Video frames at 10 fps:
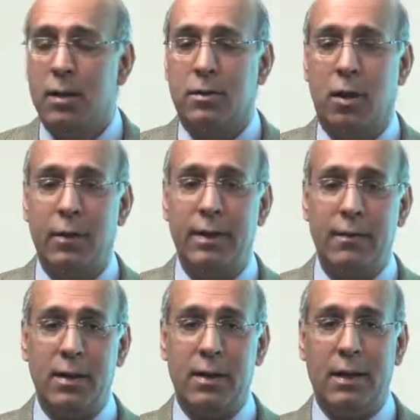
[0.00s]
So
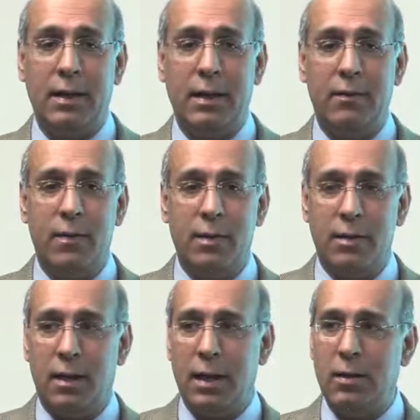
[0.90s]
even
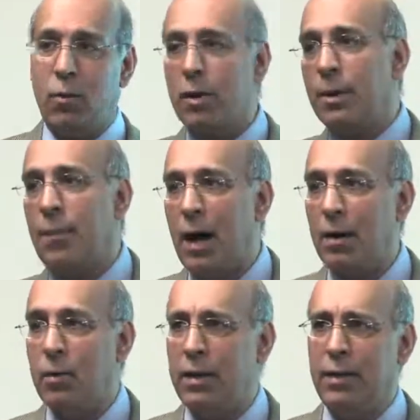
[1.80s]
even an
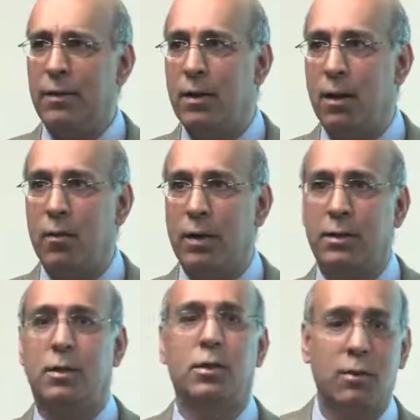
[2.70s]
orthopod wouldn't even know what
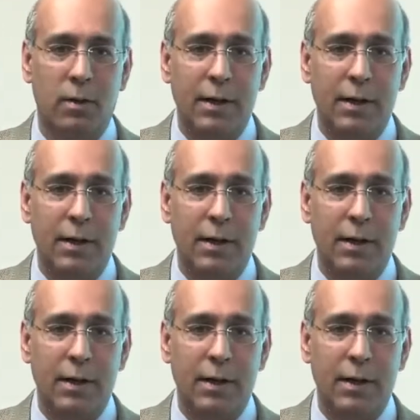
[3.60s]
to do.